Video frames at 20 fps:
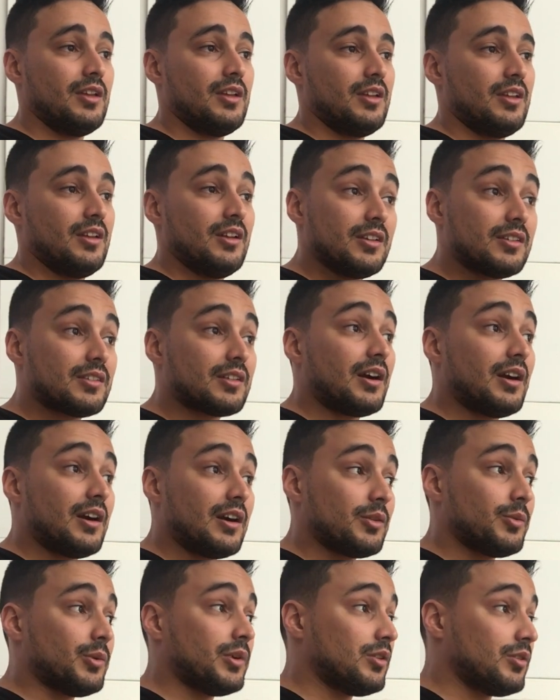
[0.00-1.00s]
it's hard
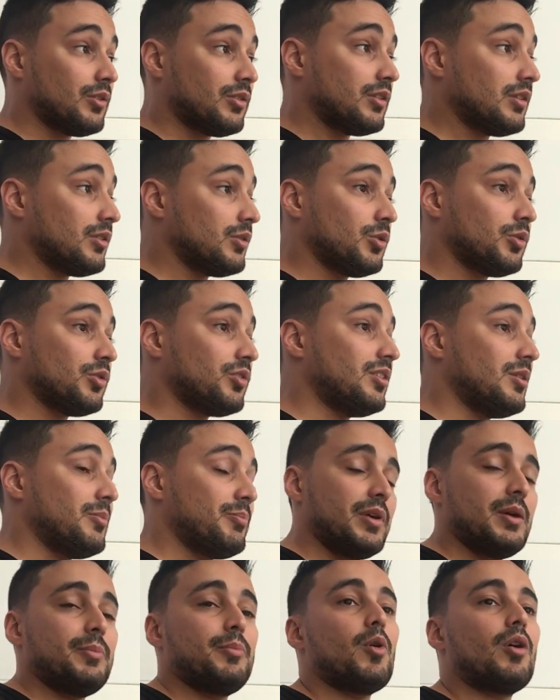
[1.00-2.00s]
when you don't see
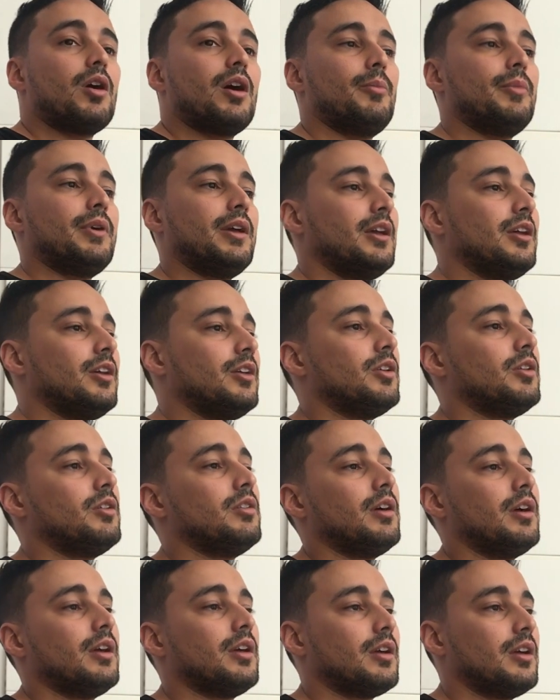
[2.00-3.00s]
people coming. You know,
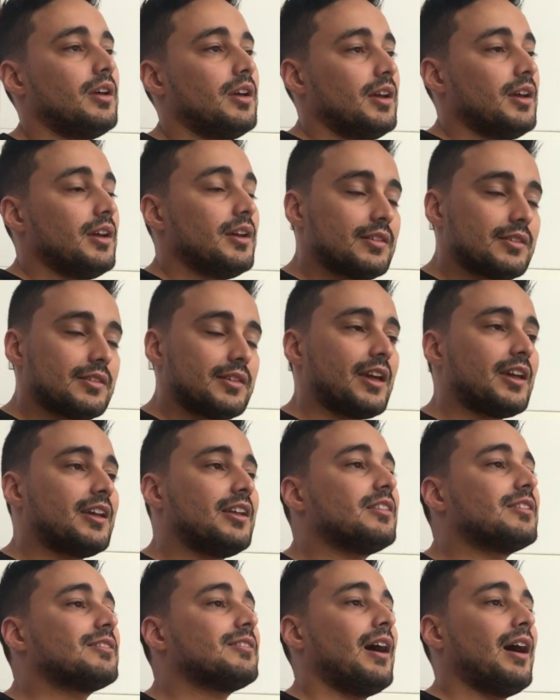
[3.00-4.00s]
like it's taking
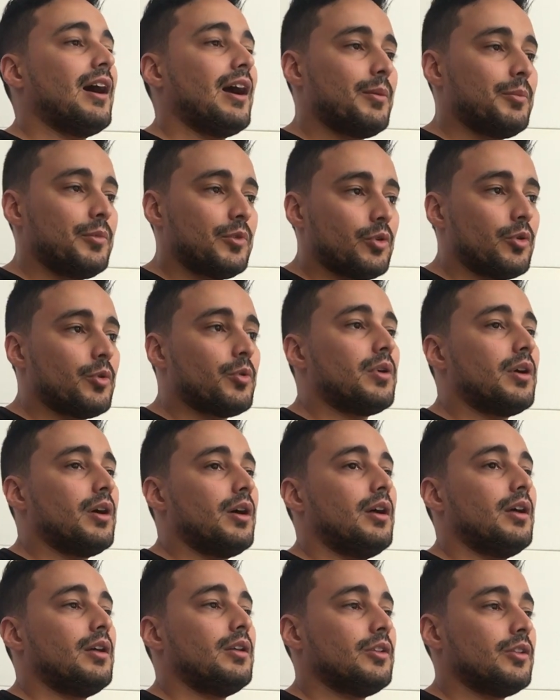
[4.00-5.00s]
time to run.
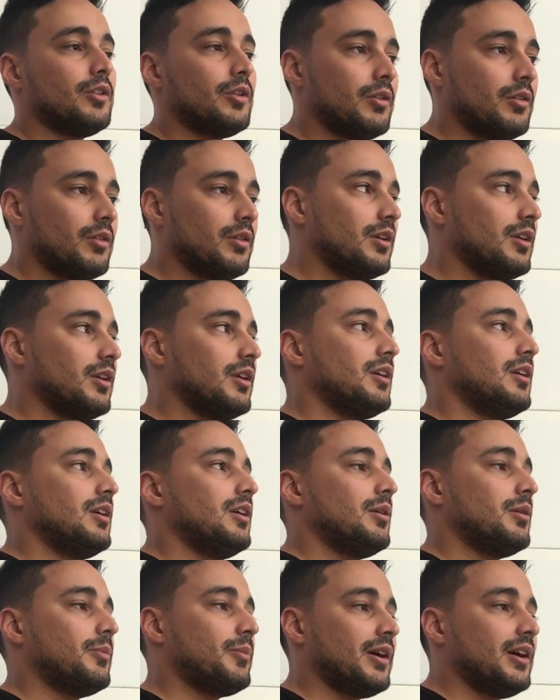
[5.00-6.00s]
You know,
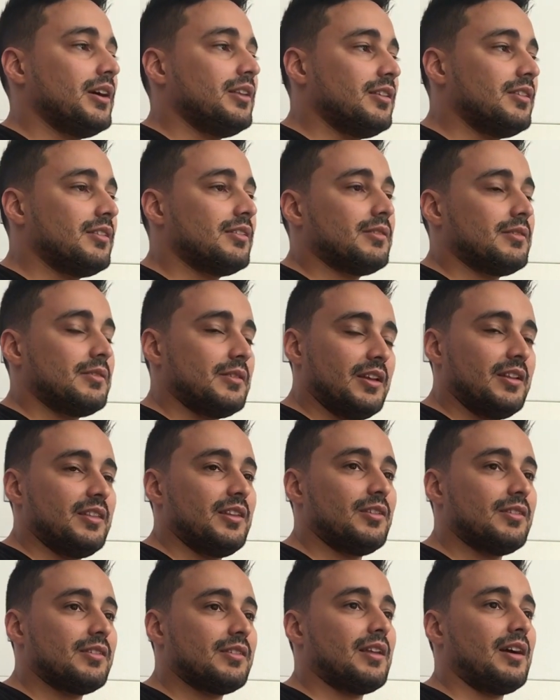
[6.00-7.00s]
but in this
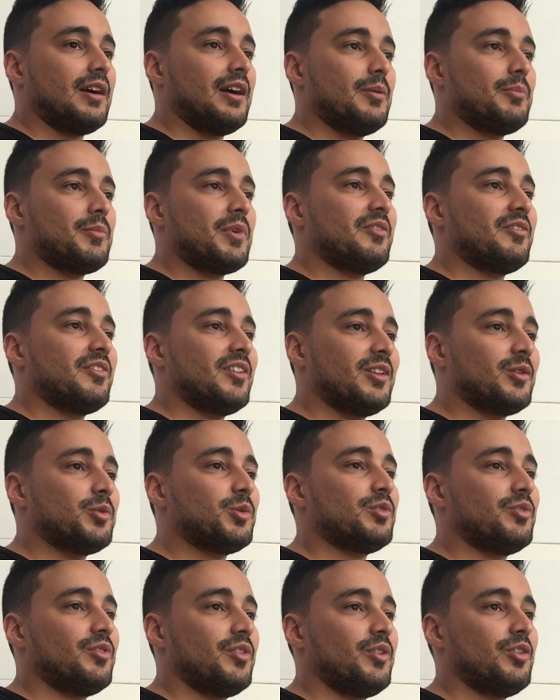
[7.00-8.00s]
time, my father
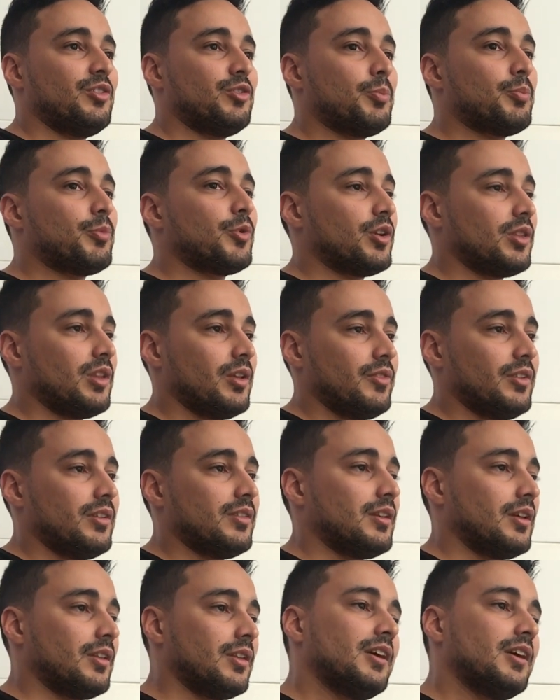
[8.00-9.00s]
was very supportive and said, it